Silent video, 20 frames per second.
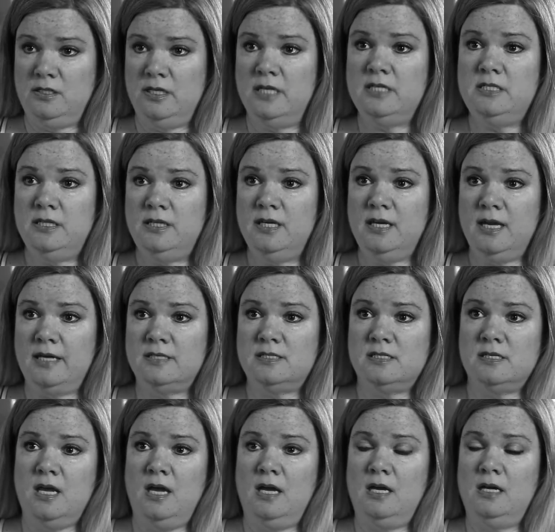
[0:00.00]
They did the CAT
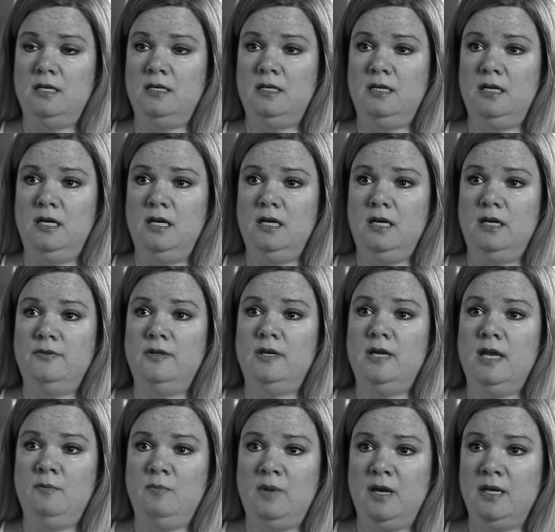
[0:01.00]
scan and they
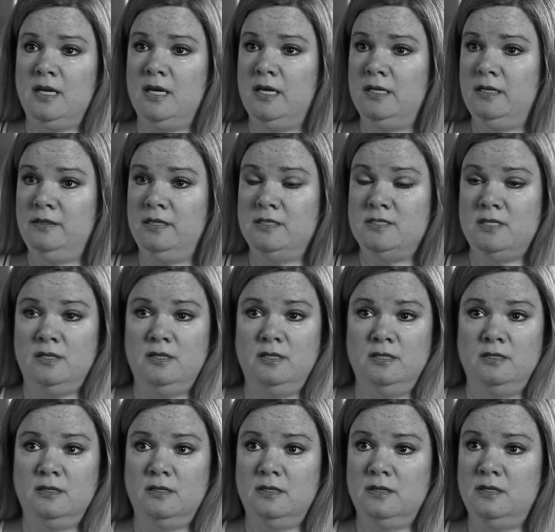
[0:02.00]
came back in and they said,
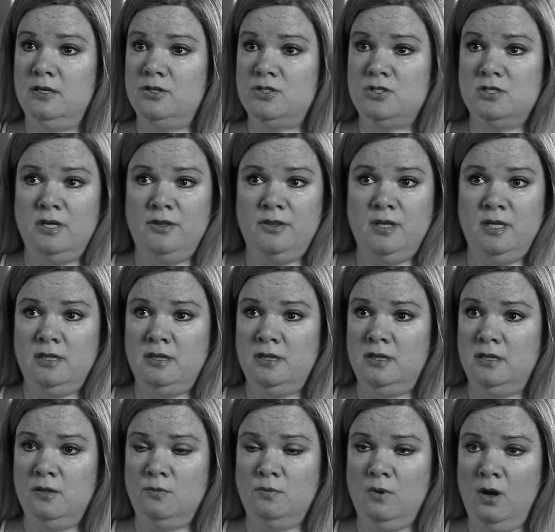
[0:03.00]
"There's nothing
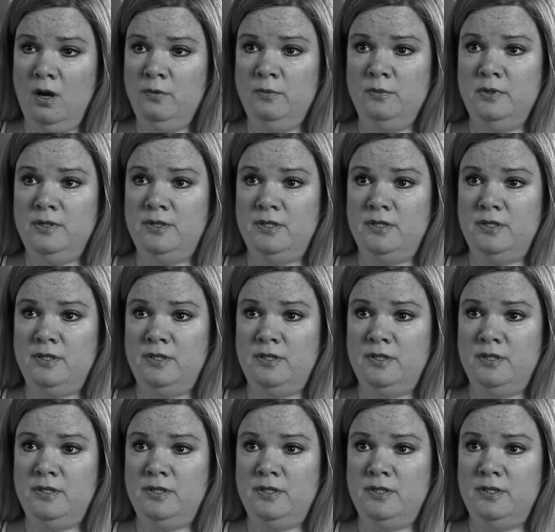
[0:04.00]
wrong with